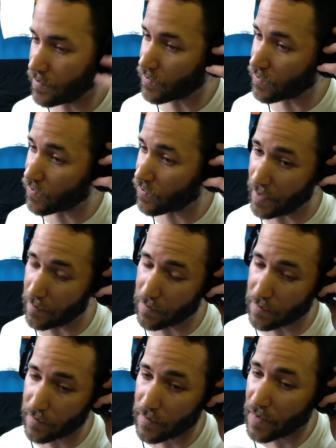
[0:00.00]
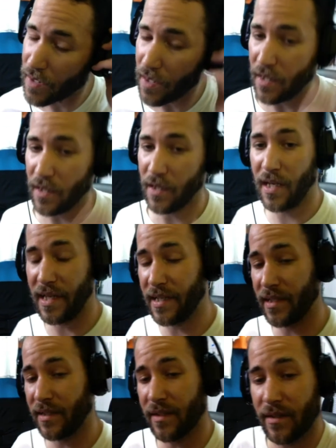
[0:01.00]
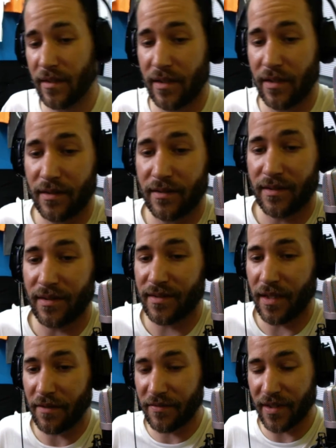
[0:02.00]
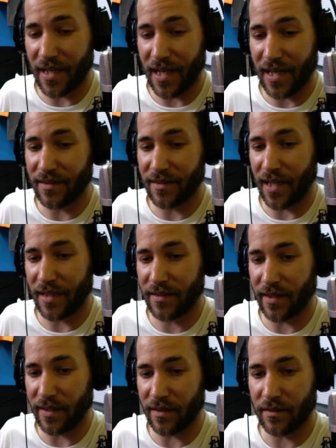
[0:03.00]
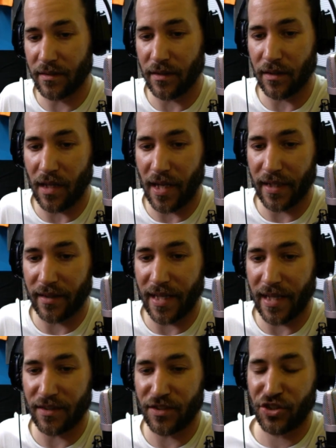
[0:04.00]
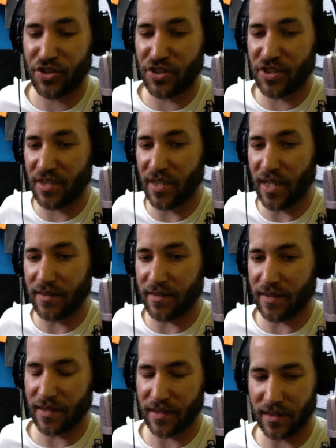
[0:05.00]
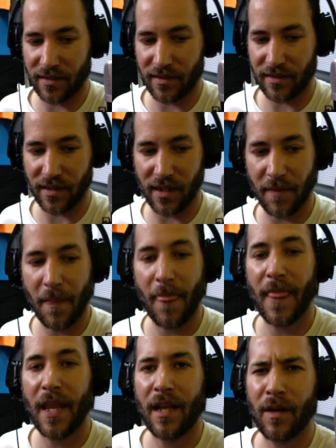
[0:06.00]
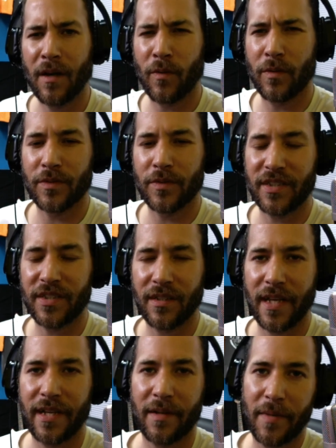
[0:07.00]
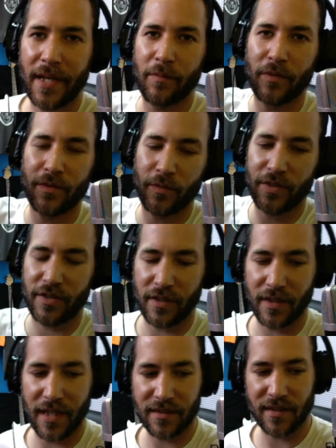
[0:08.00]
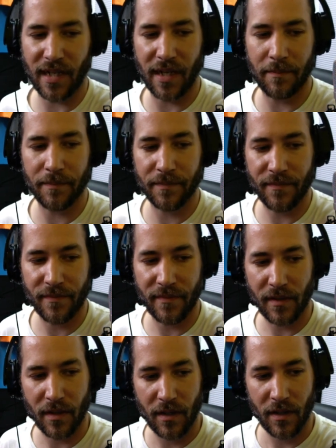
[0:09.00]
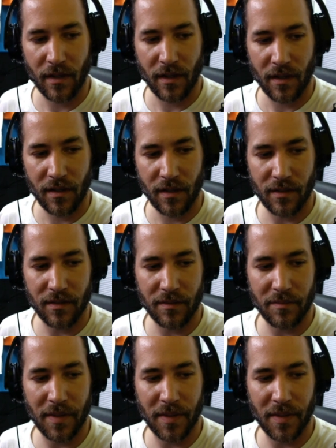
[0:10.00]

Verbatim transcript: Right. And the, the, the stuff that I, I tend to like that Bye, she doesn't You're is uh, awesome. uh, we'll we'll see you later, man. We'll we'll see you next and time. Hell yeah, for the Gorillaz.